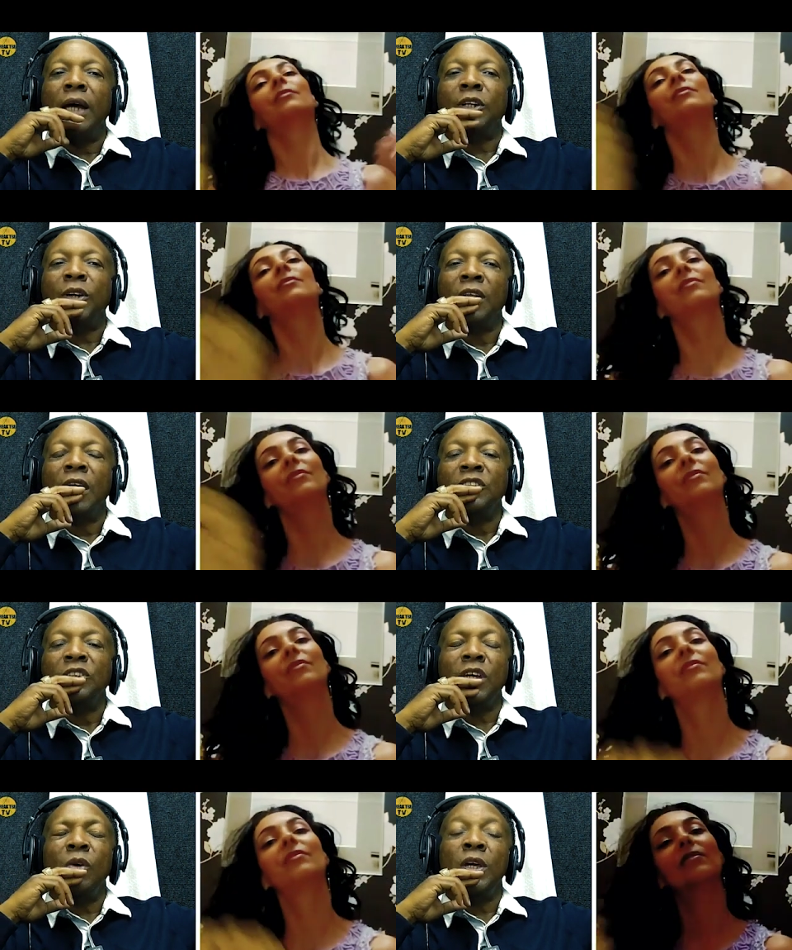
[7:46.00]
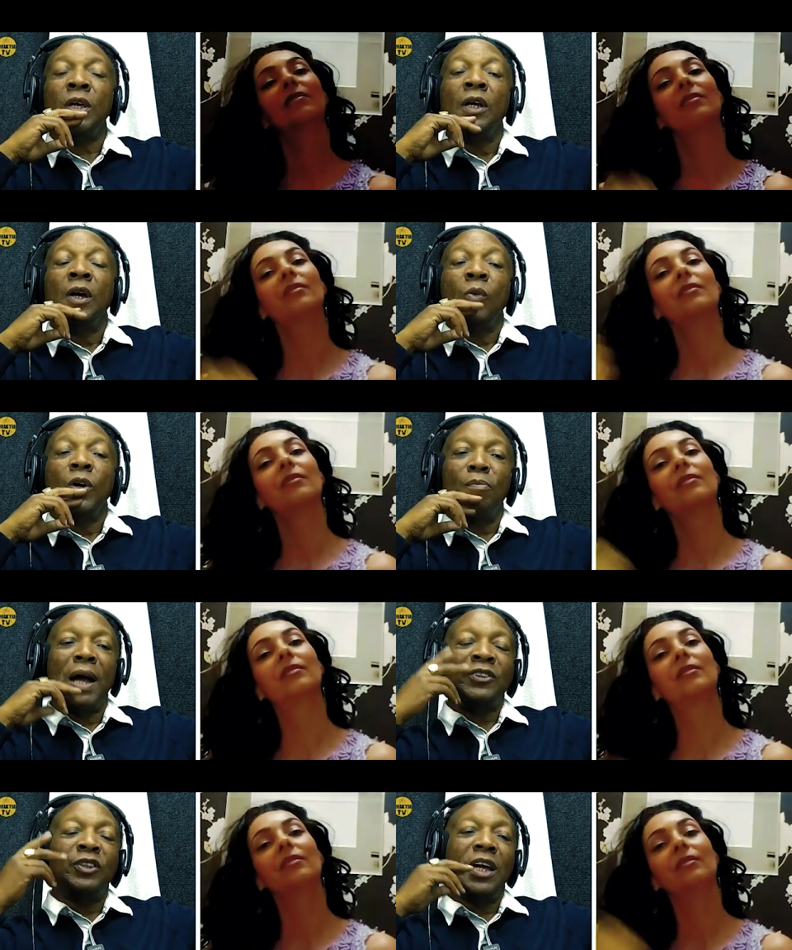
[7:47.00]
Speaker 1: later on. So say we we're
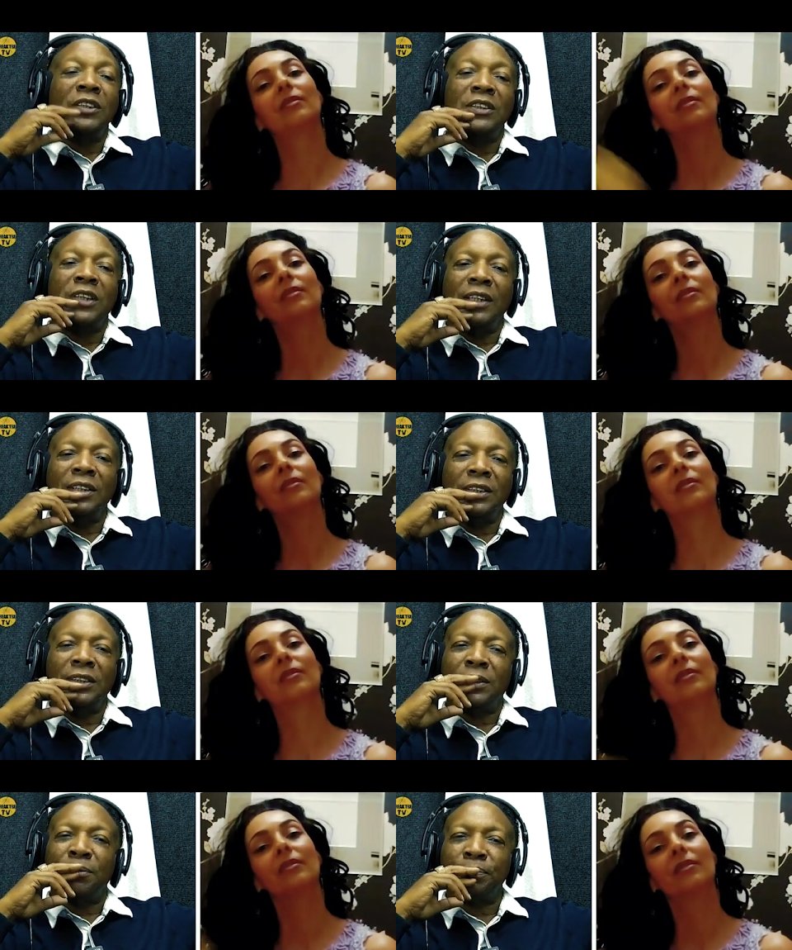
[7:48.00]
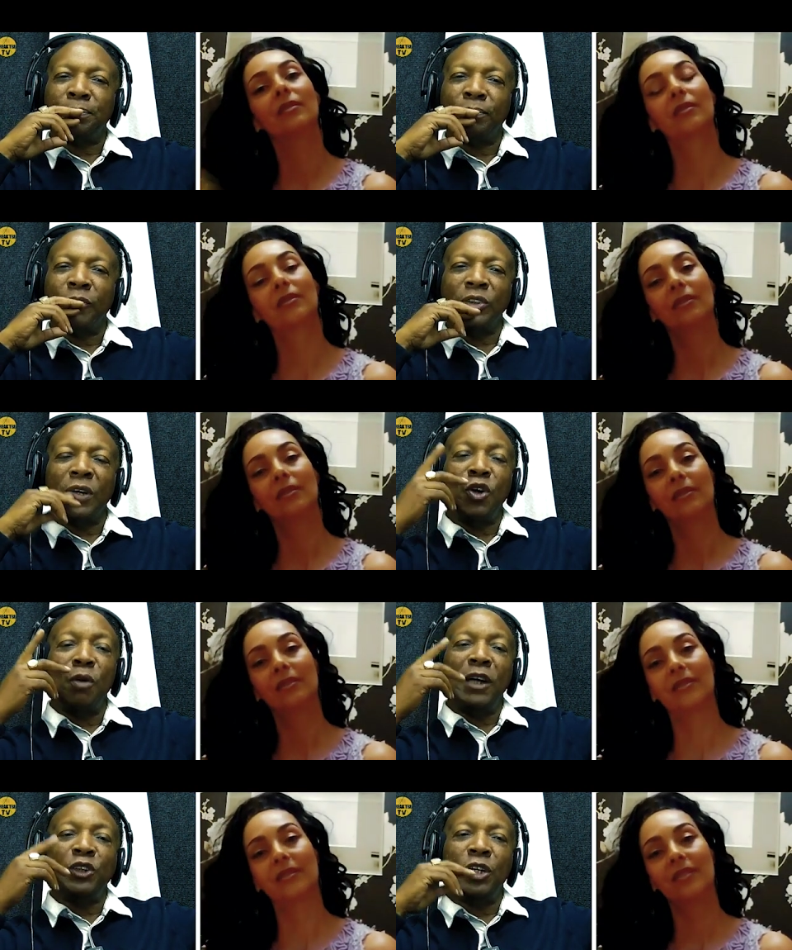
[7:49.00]
going back to the eighties, nineties. Was
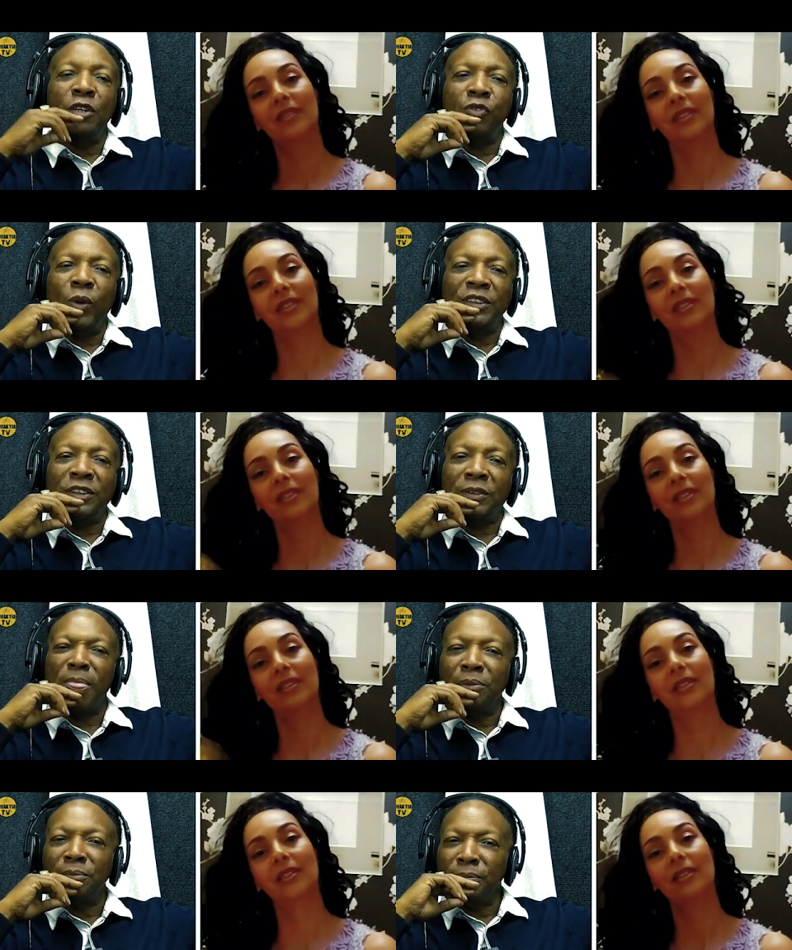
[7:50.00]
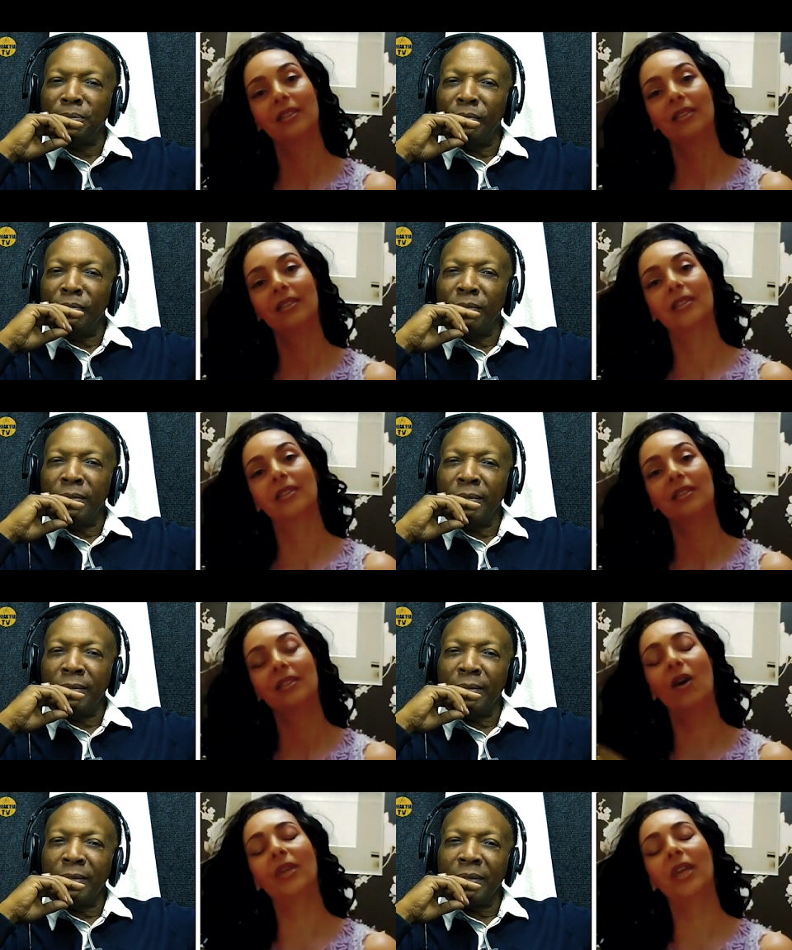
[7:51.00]
that your major influence?
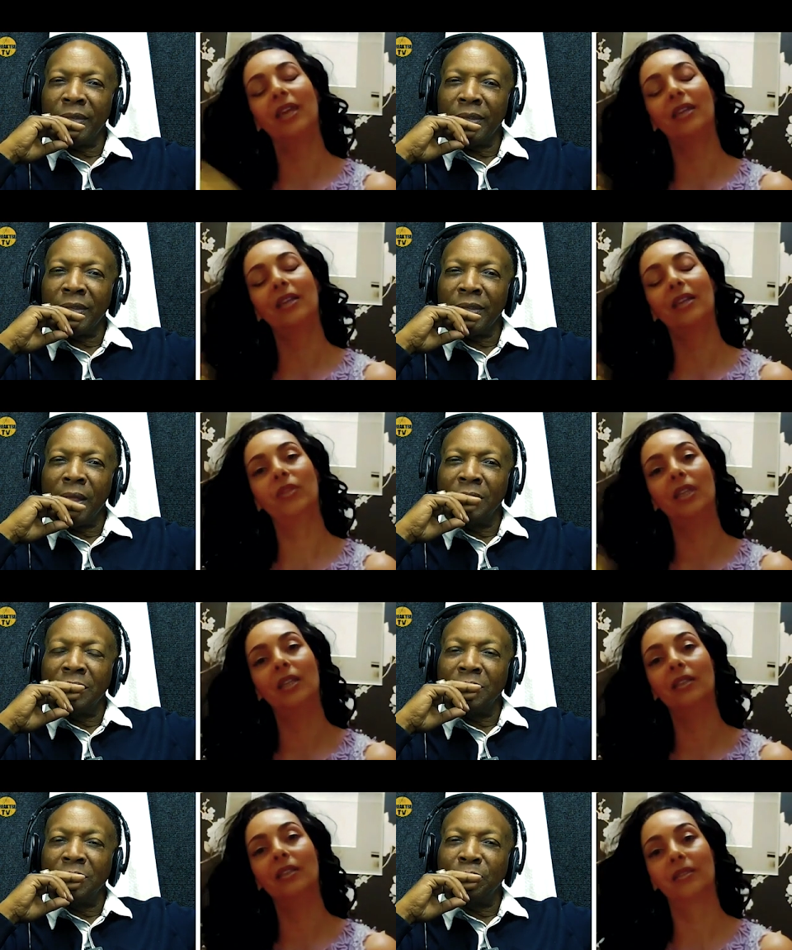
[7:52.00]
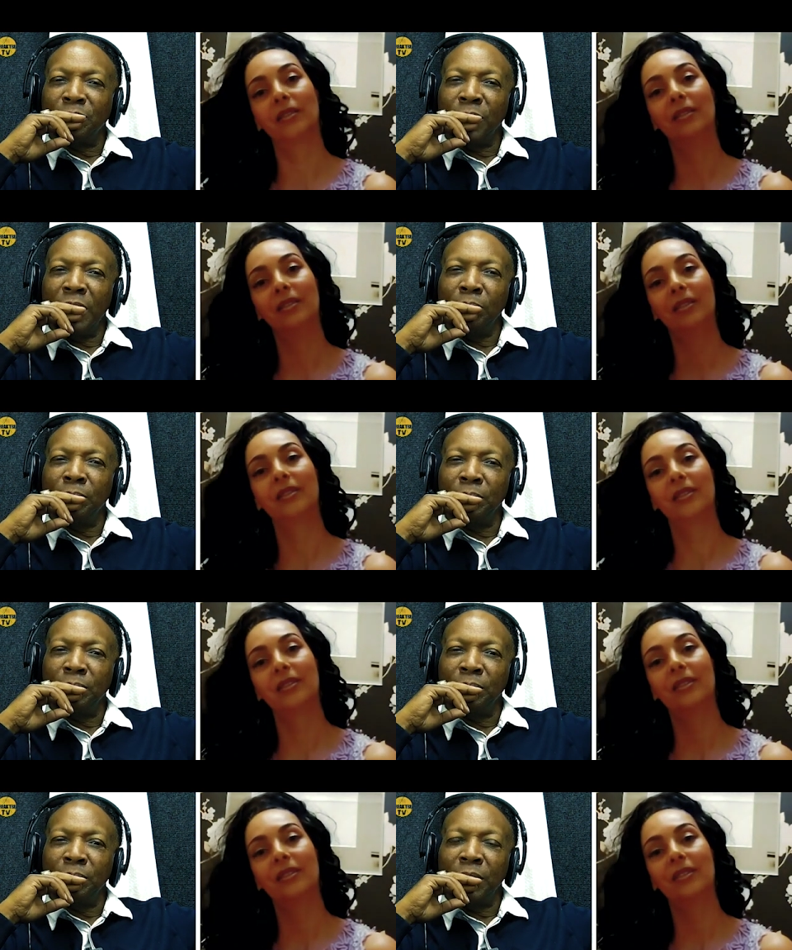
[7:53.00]
Speaker 2: Oh yes, definitely.
Speaker 1: Yeah.
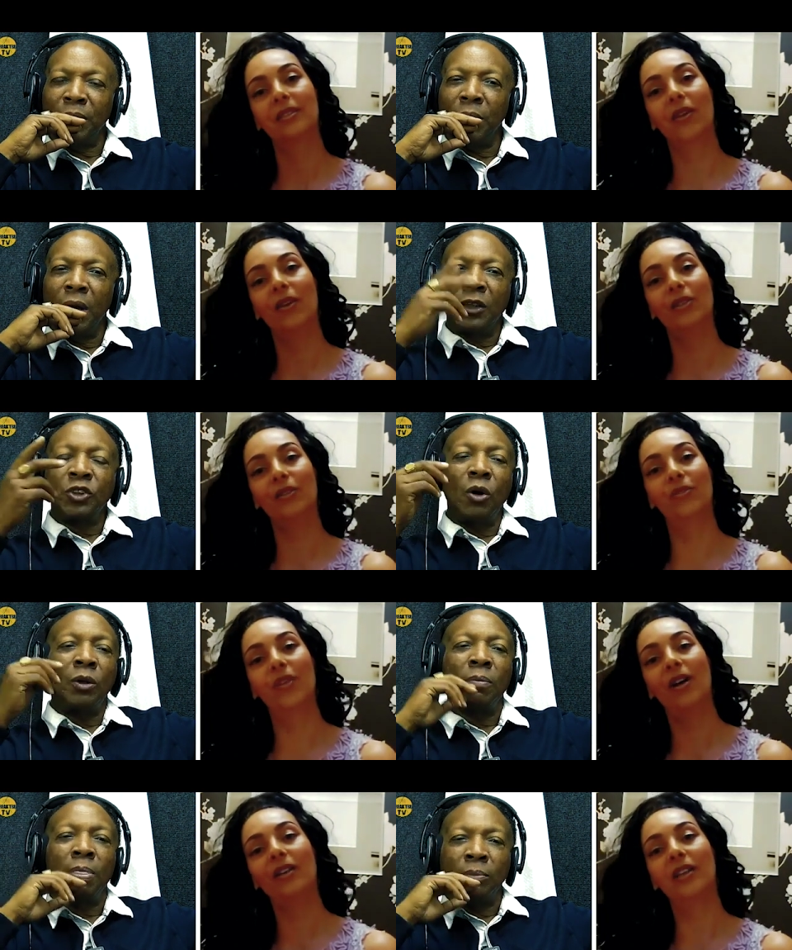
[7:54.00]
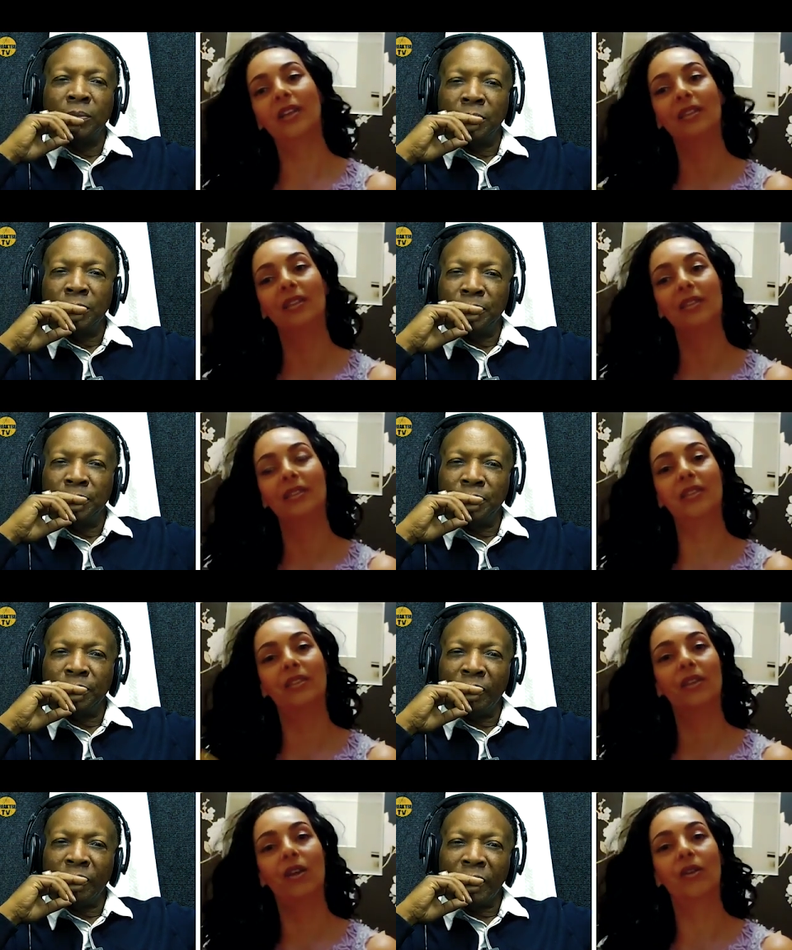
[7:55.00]
yeah. All the so,
Speaker 2: funk and
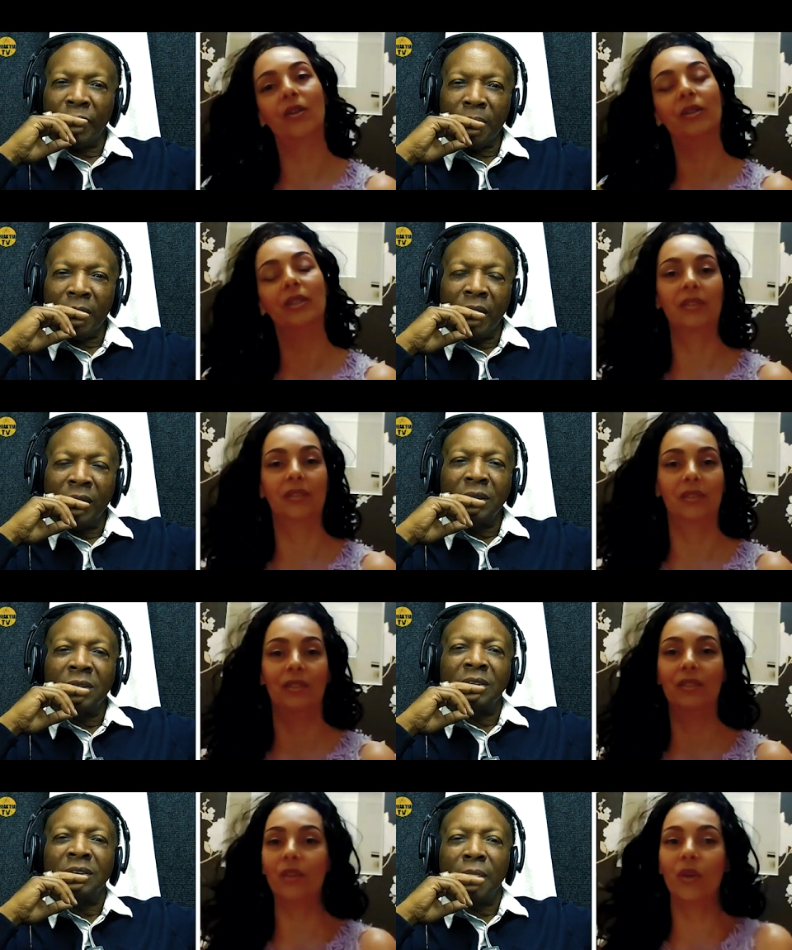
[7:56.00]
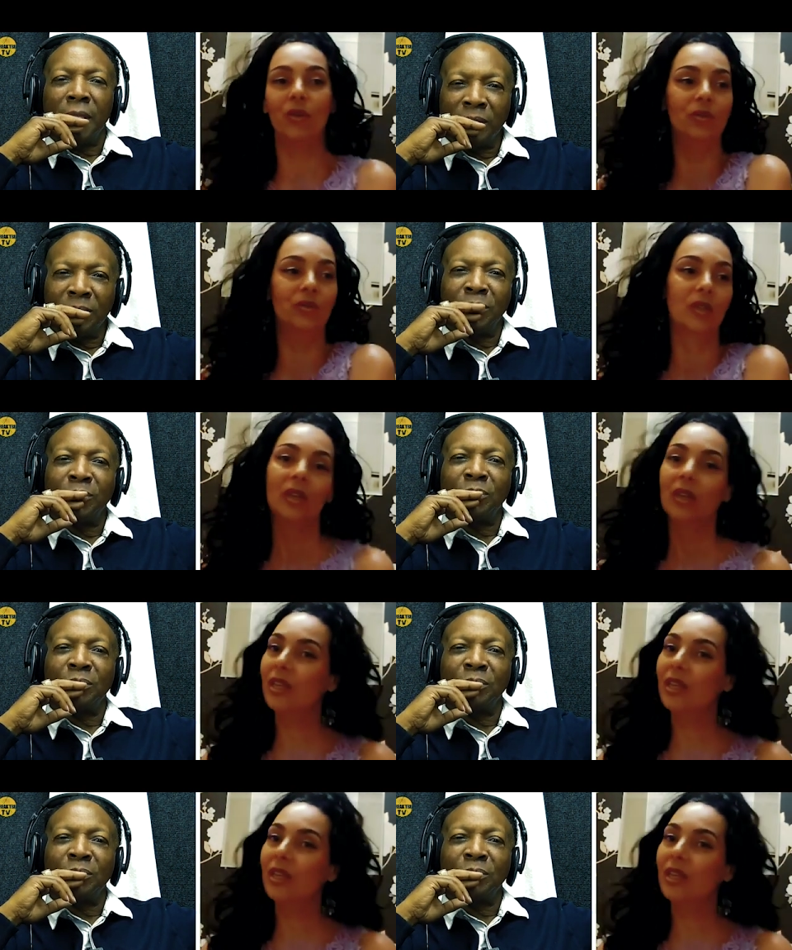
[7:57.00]
disco and soul.